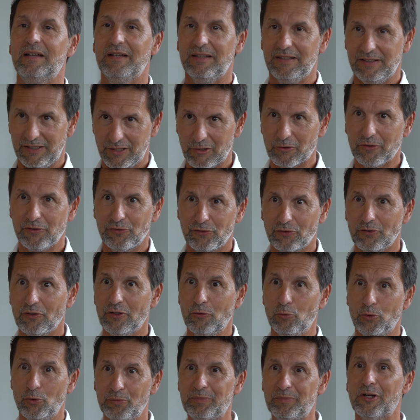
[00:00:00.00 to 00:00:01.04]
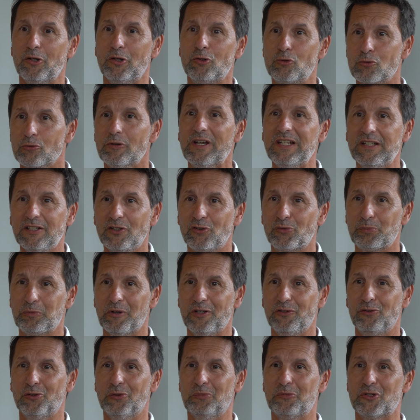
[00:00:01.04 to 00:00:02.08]
Here it would be a great
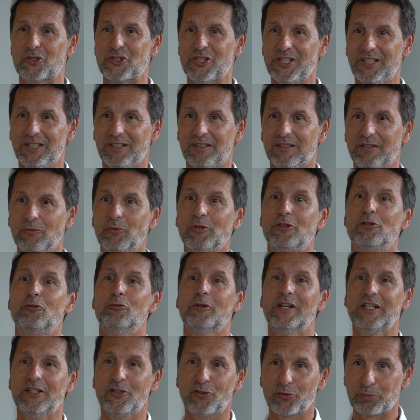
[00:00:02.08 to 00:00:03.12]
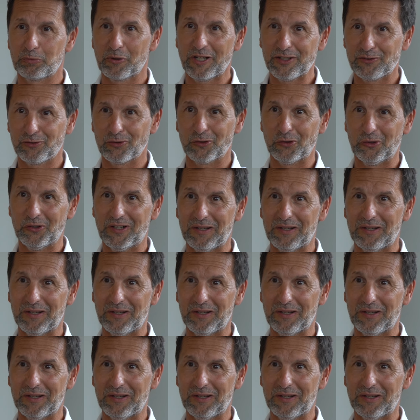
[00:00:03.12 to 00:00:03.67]
espresso machine with great espresso.